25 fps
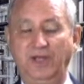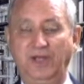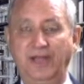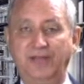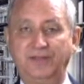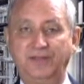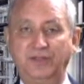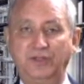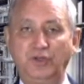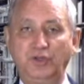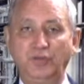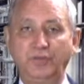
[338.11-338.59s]

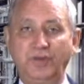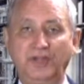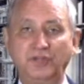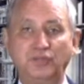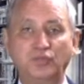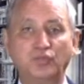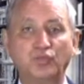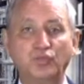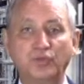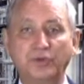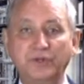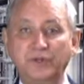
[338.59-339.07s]
and the
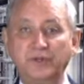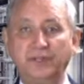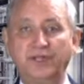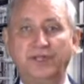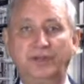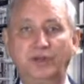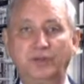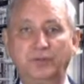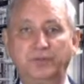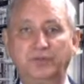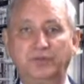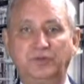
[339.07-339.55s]
humates really
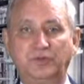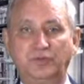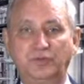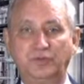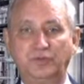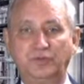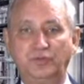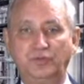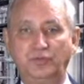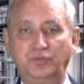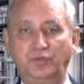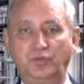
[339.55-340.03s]
help
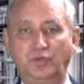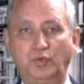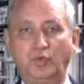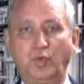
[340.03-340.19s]
to